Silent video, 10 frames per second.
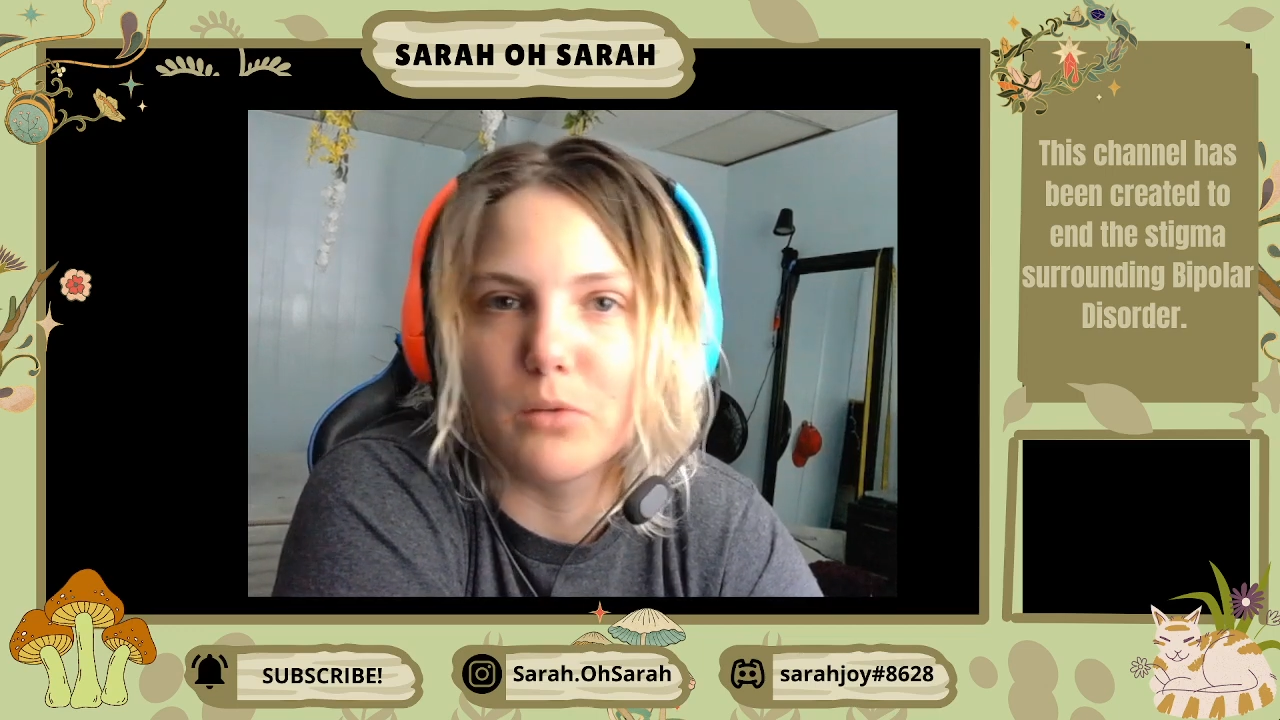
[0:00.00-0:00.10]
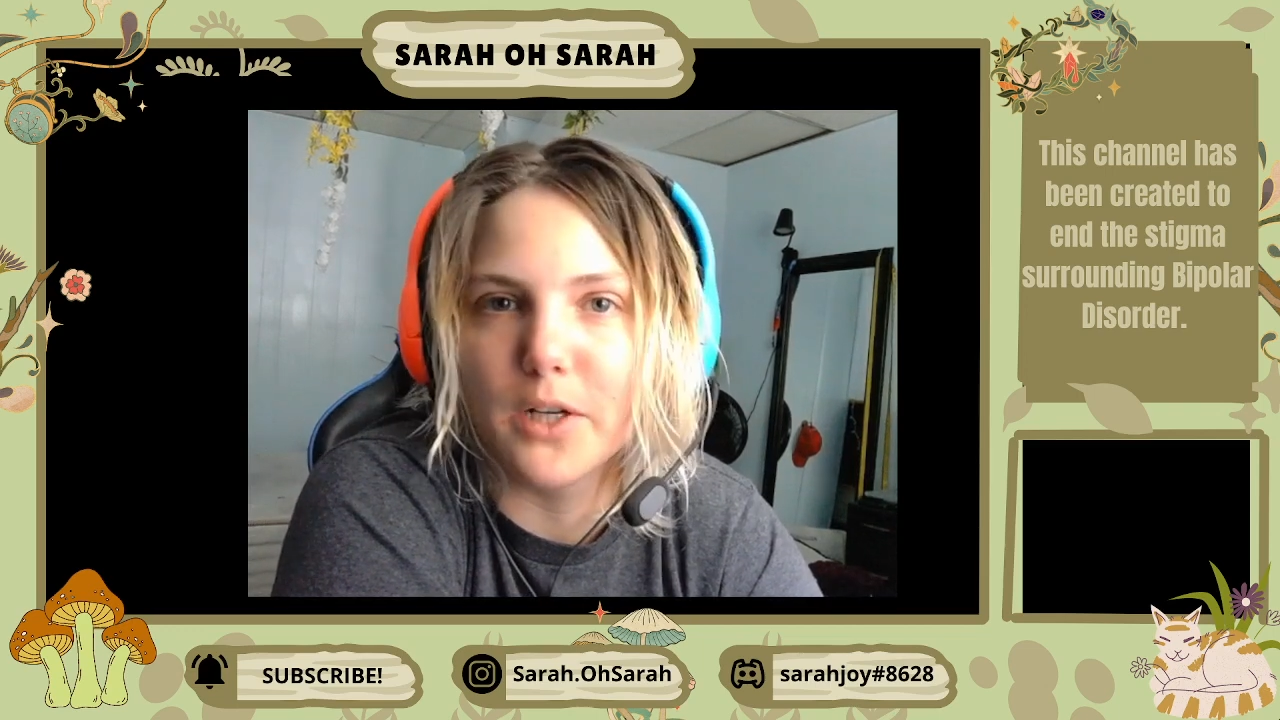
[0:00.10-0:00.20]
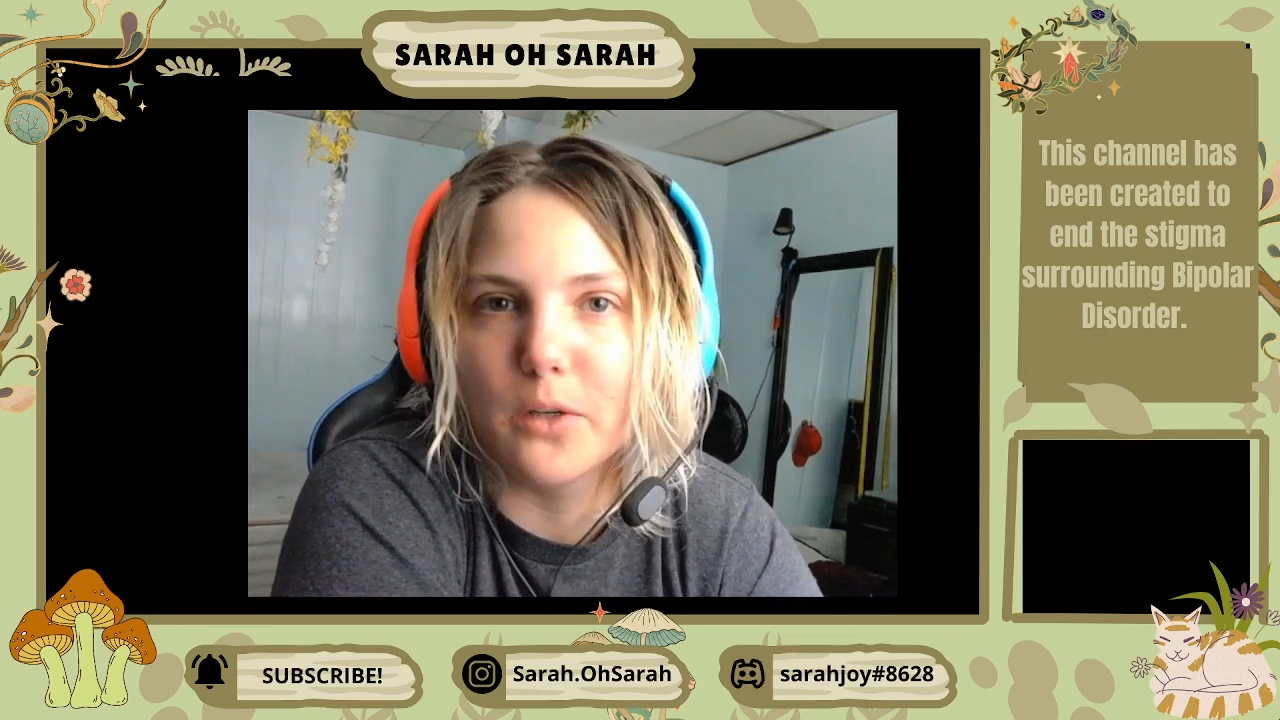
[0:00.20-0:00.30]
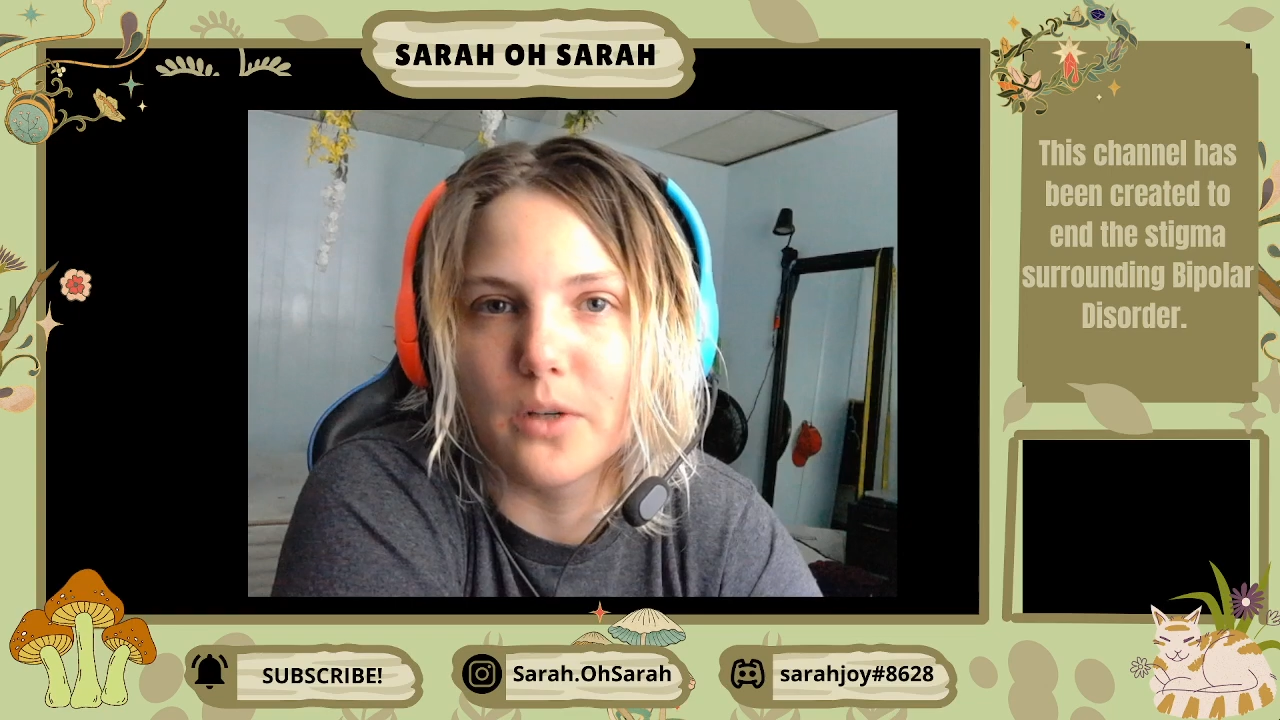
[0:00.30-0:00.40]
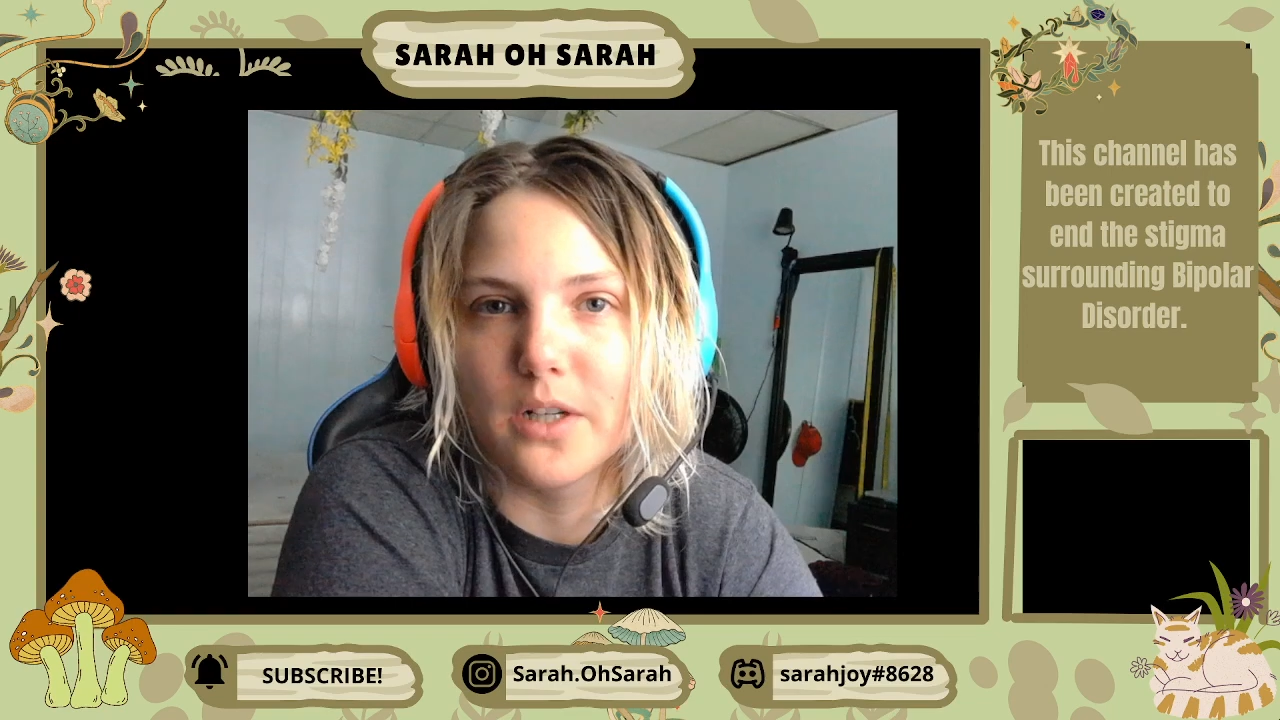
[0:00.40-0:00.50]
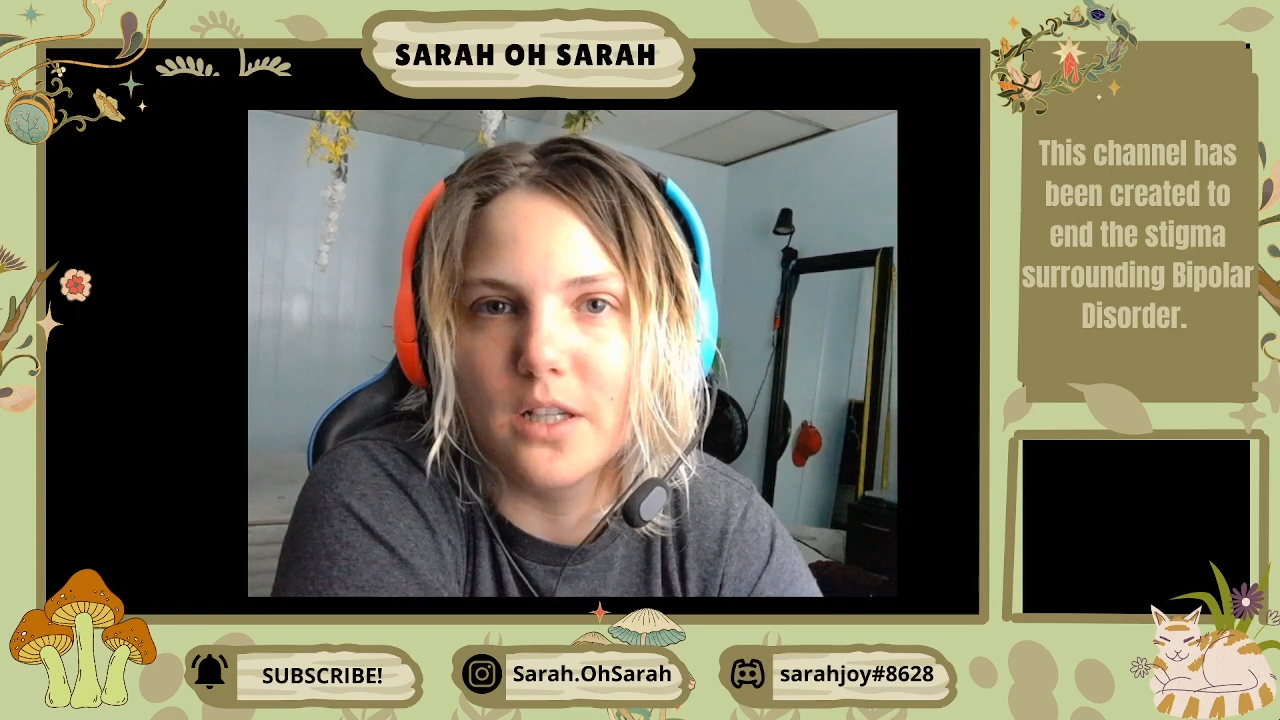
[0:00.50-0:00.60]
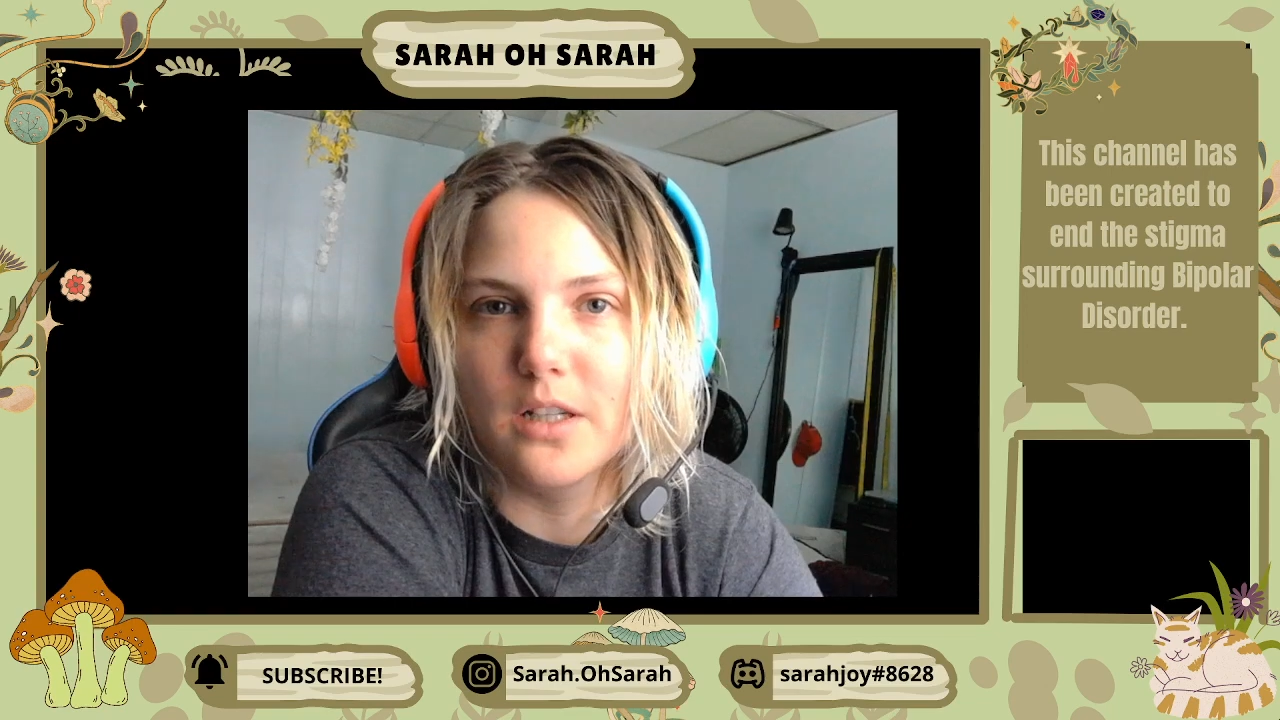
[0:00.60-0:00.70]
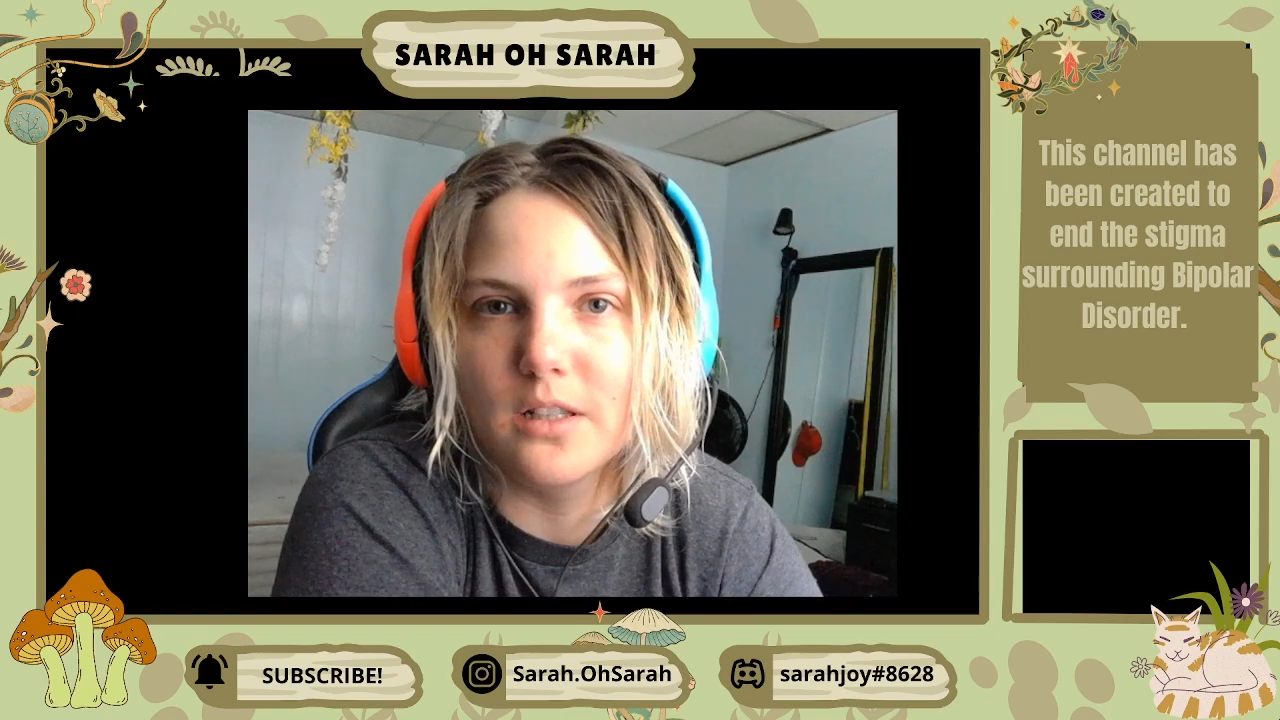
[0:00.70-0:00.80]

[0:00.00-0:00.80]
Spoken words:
priority